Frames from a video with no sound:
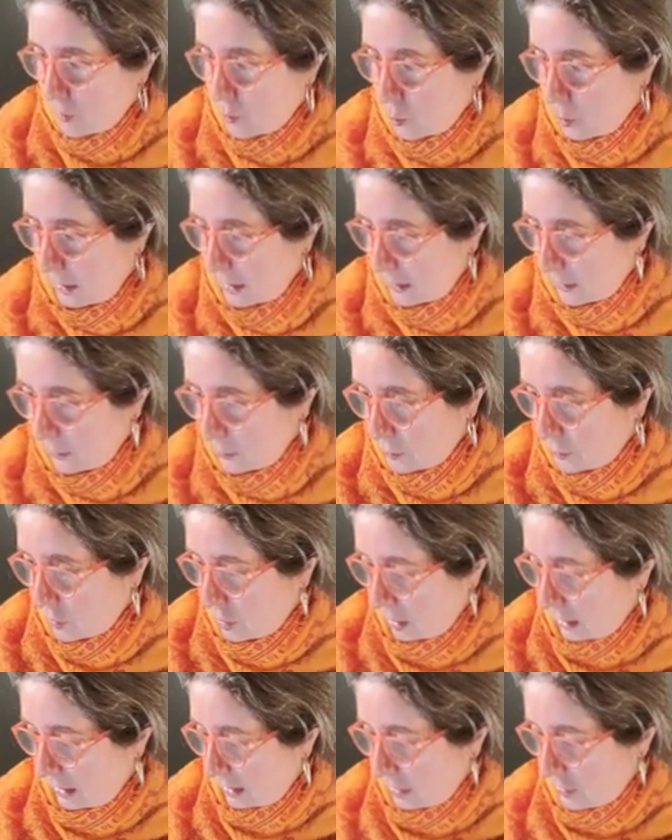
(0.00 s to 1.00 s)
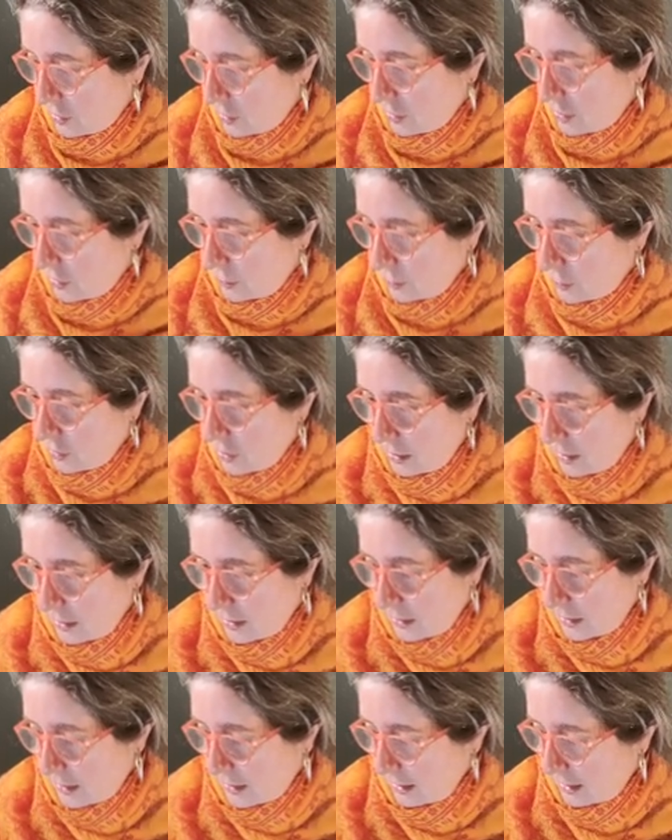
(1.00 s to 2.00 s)
one little change to your
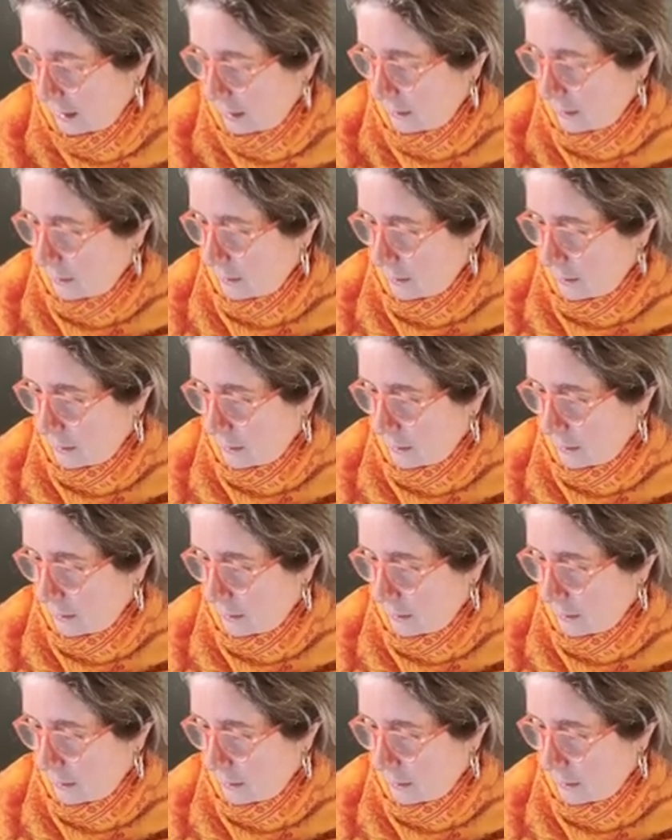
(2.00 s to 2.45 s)
chart here.